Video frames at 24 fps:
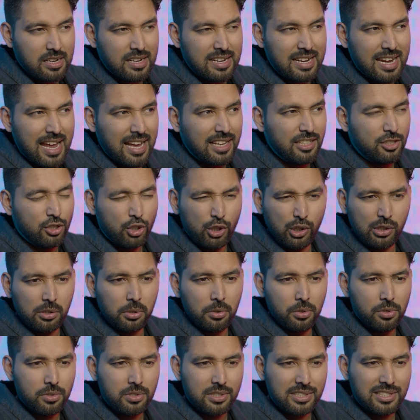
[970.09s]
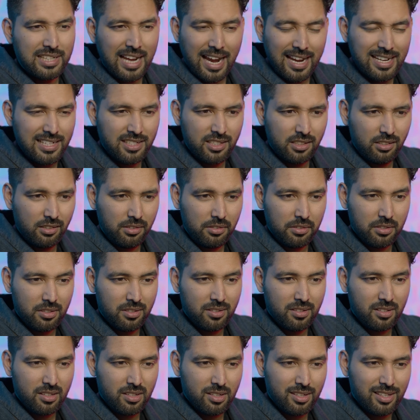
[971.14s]
nice, cute title?
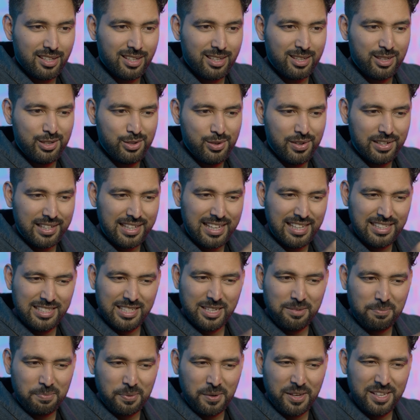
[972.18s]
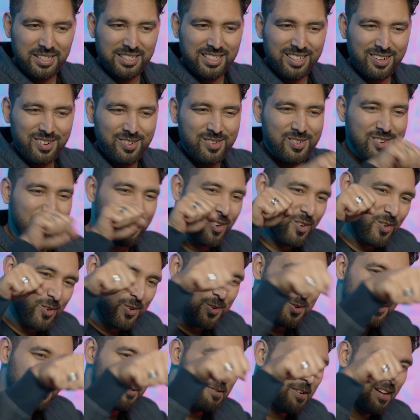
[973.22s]
You are kings and priests?
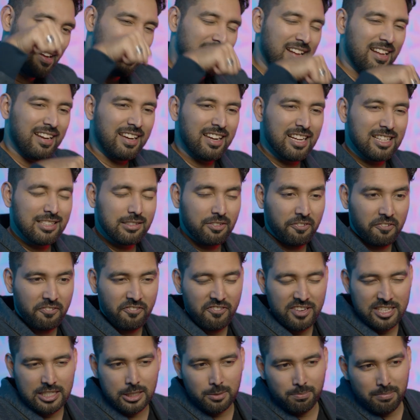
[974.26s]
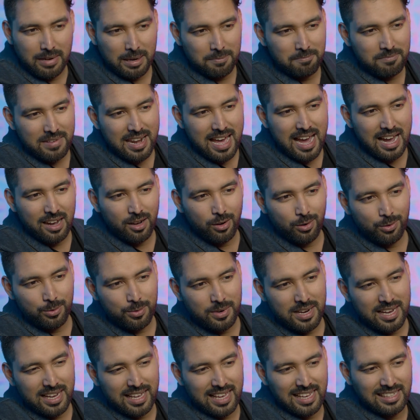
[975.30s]
Oh, let's fist bump now.
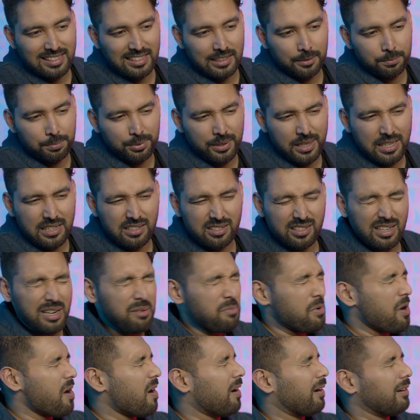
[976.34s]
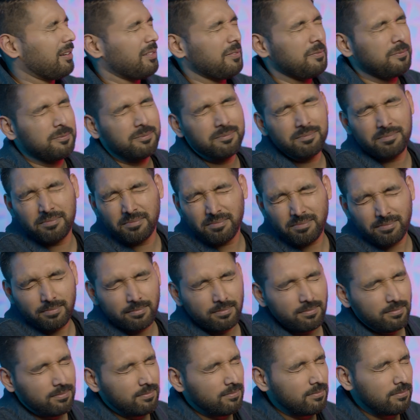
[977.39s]
We are kings and priests? Come on.
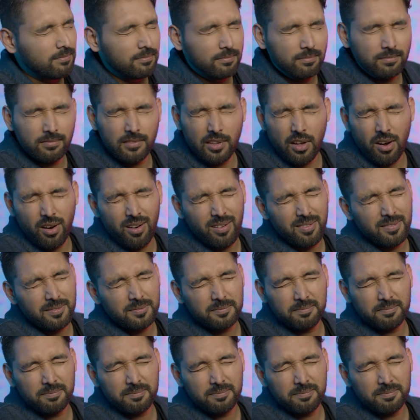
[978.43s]
No.